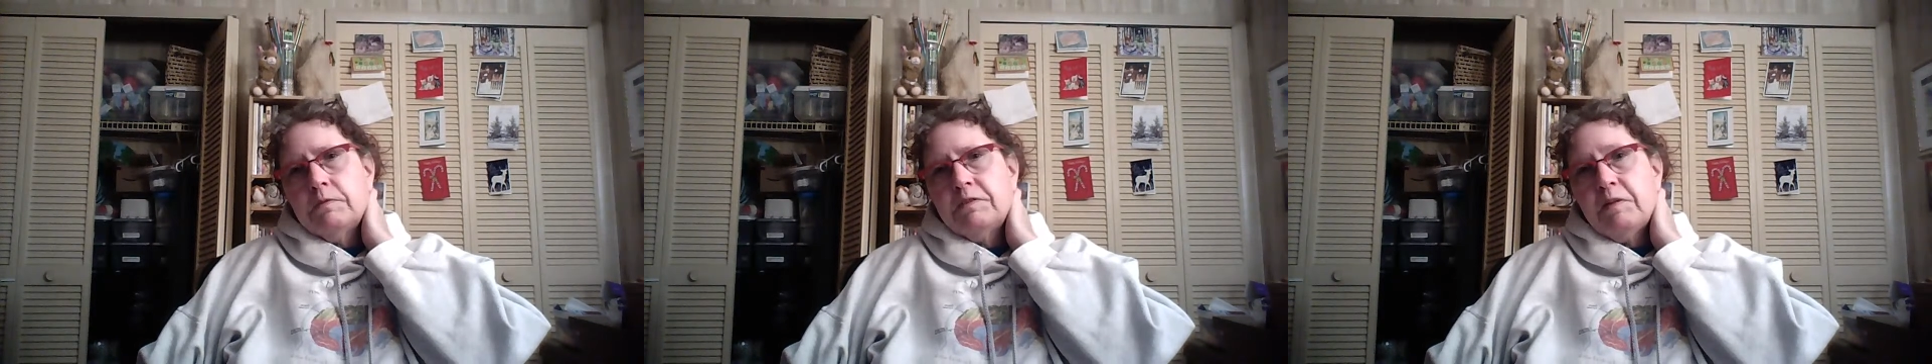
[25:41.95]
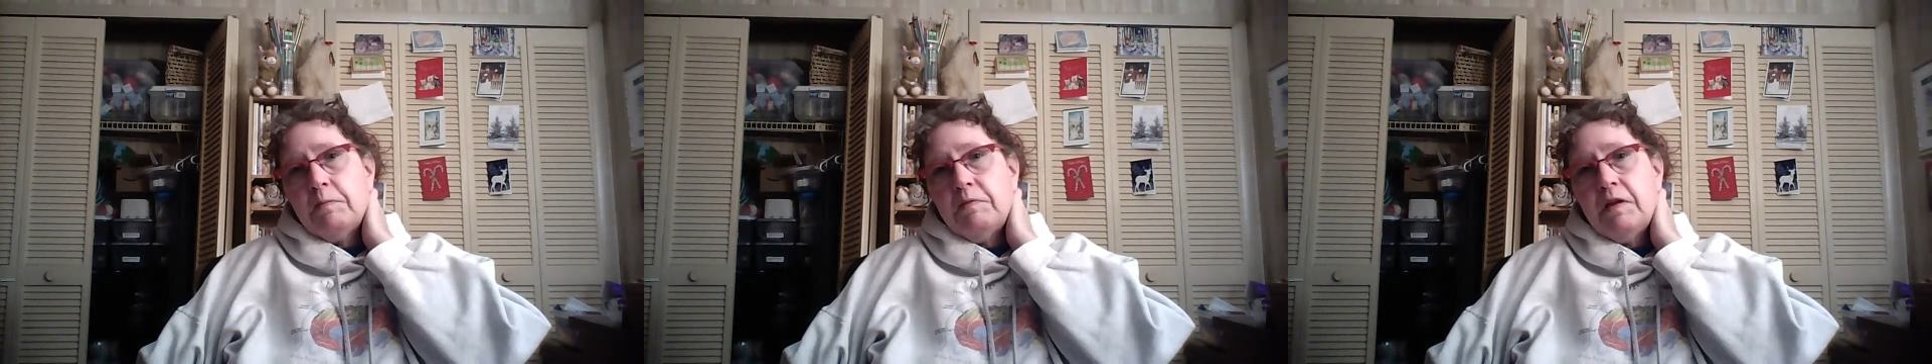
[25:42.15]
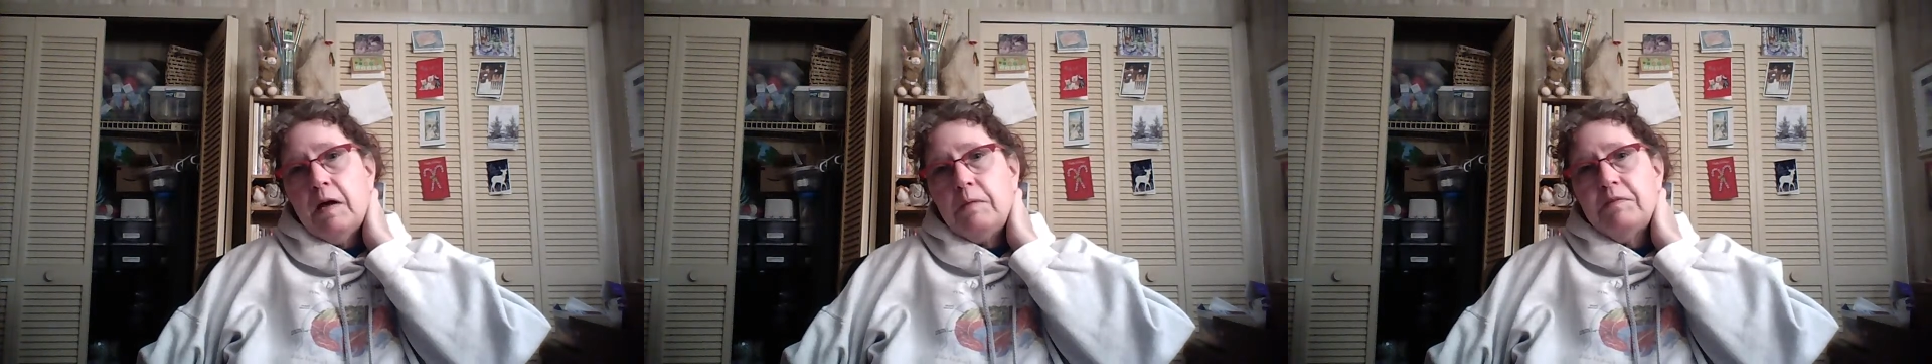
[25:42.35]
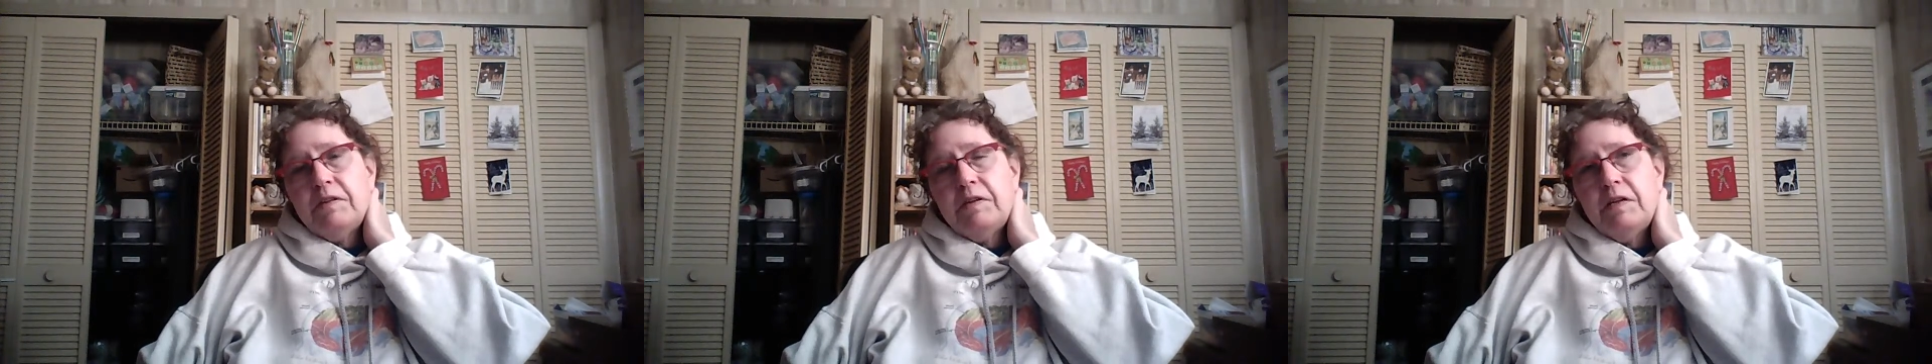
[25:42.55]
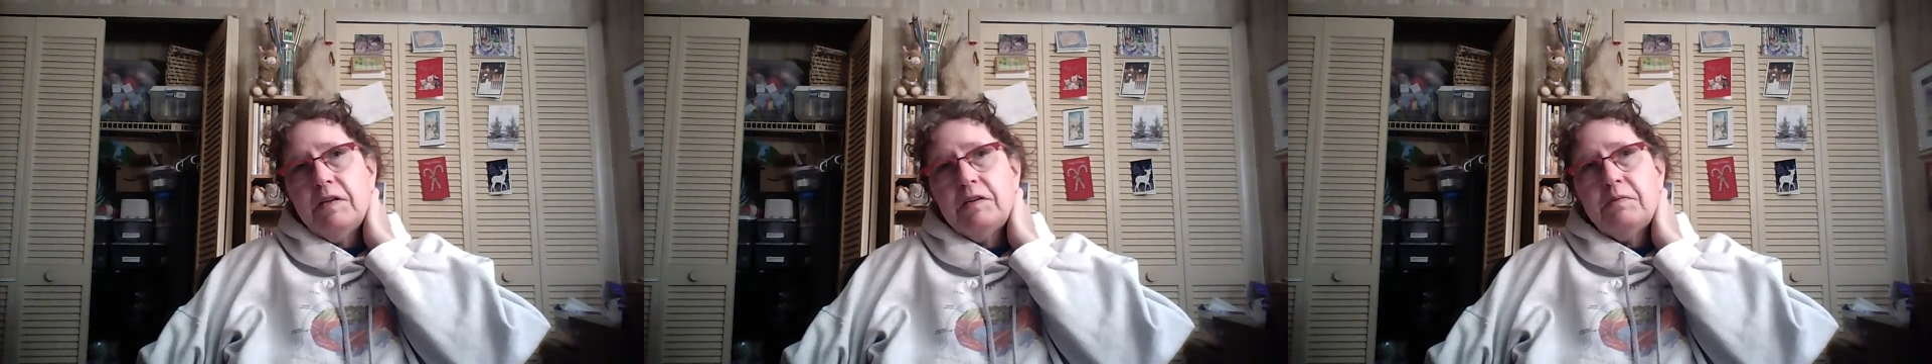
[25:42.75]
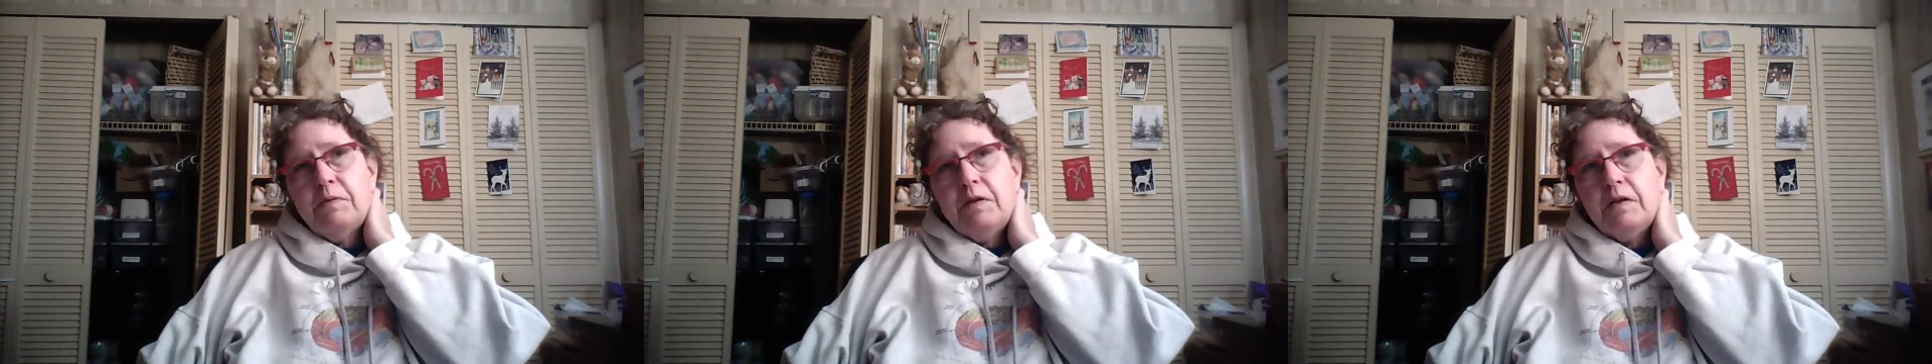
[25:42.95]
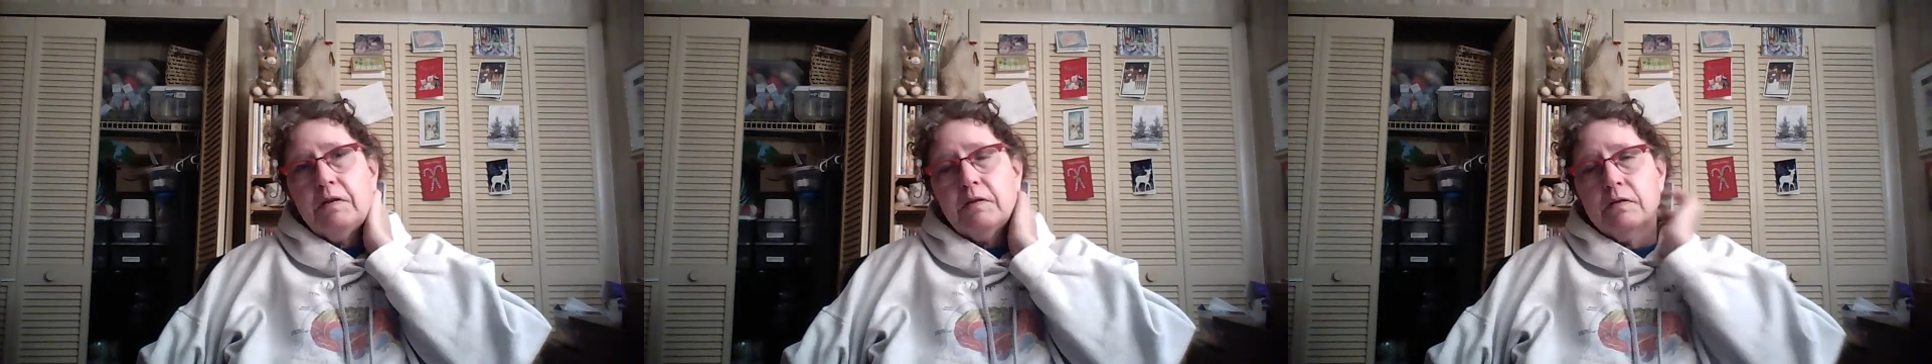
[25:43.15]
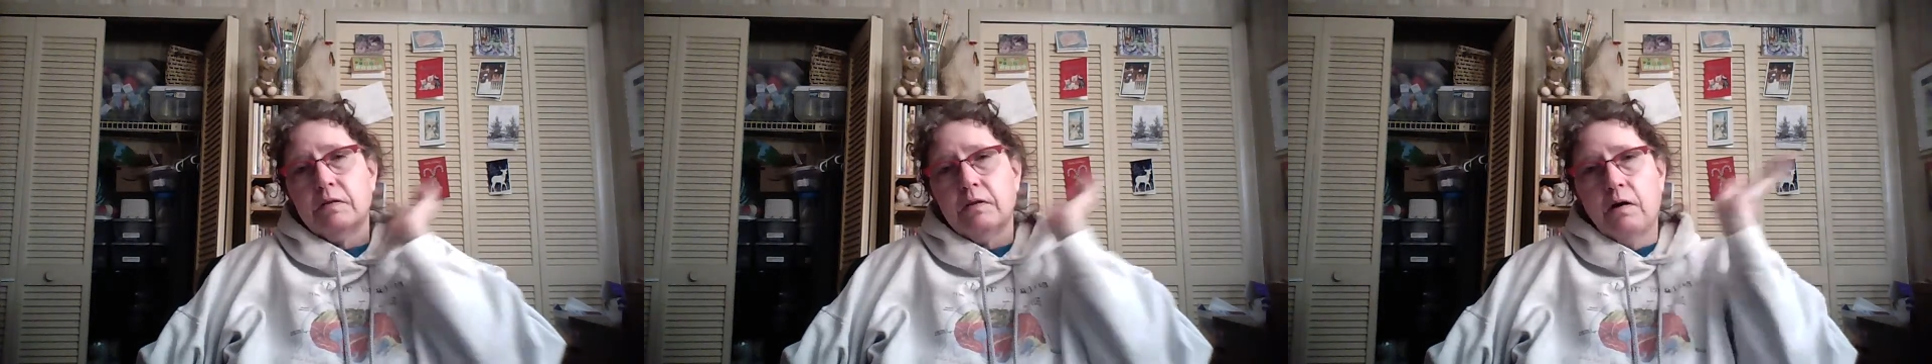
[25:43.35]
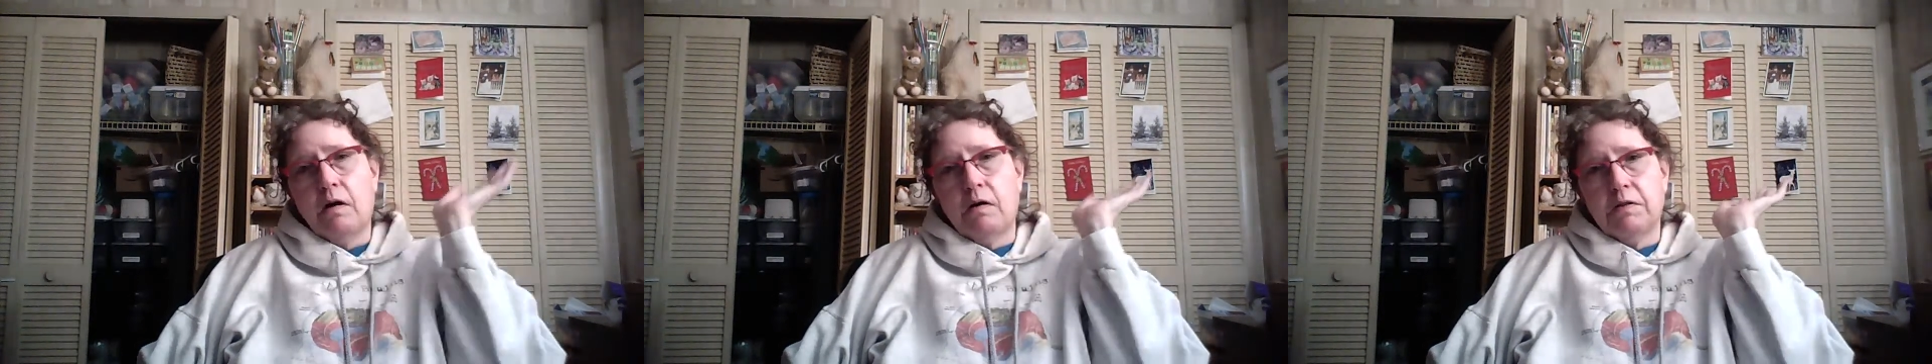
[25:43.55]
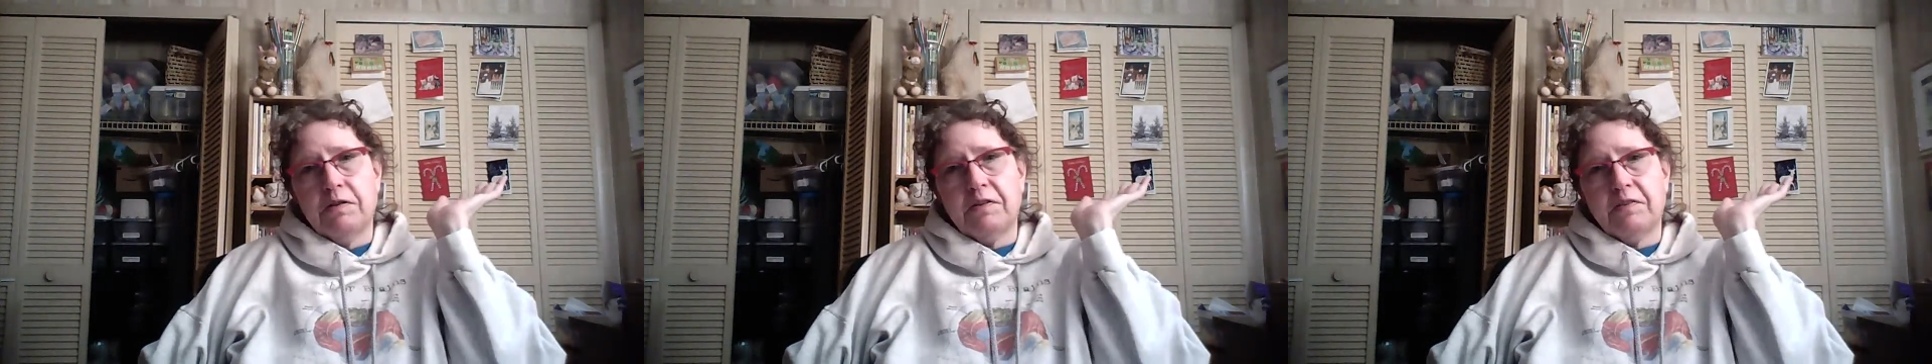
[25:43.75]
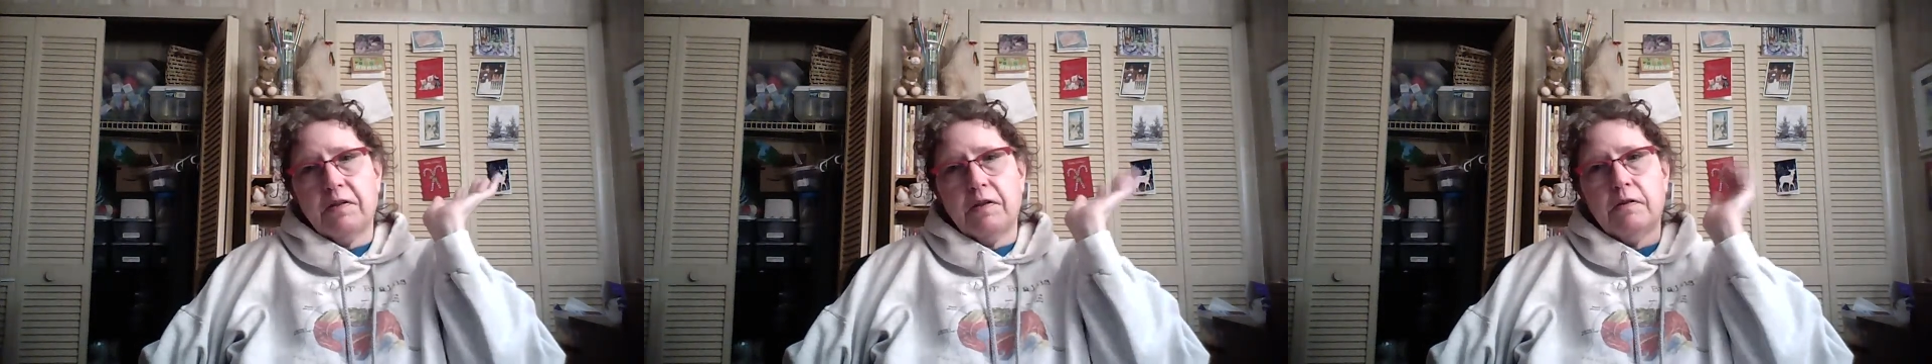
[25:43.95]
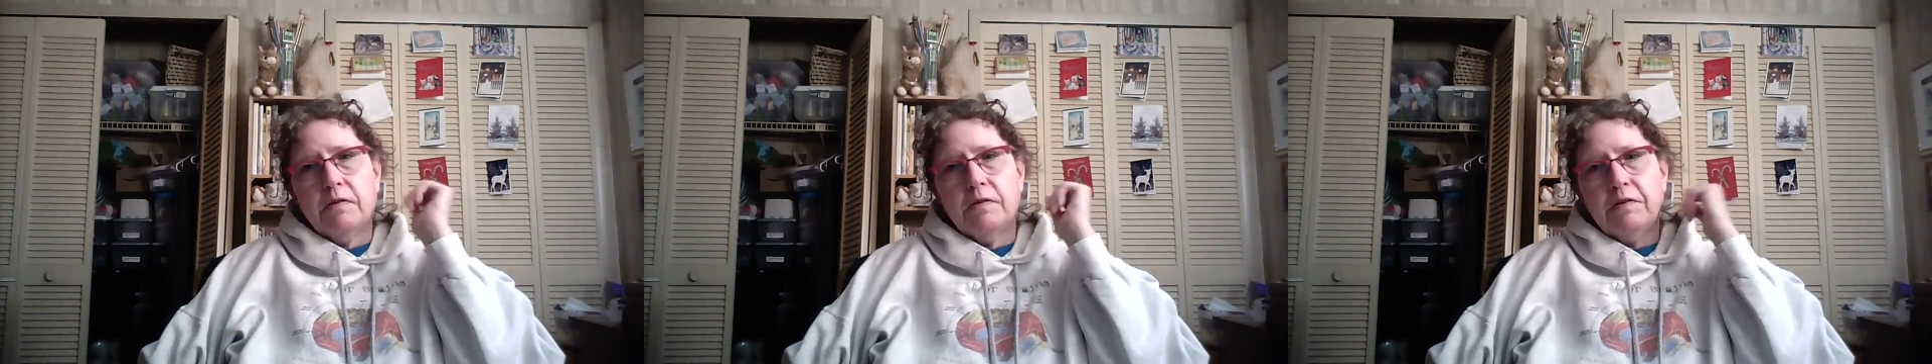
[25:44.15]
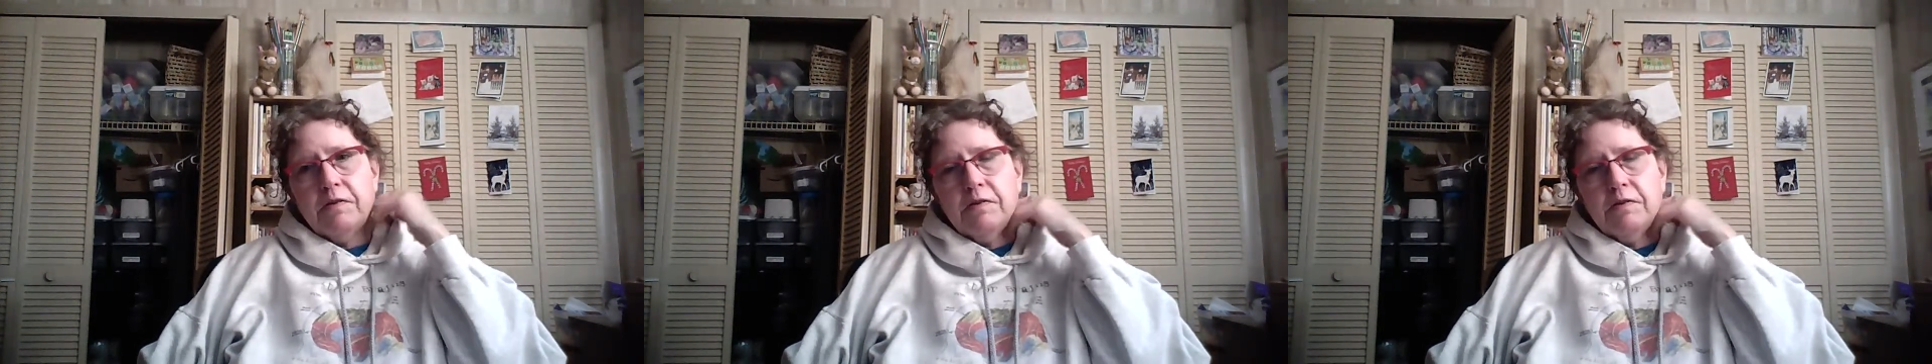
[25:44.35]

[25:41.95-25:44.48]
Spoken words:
sometimes it hits me all of a sudden.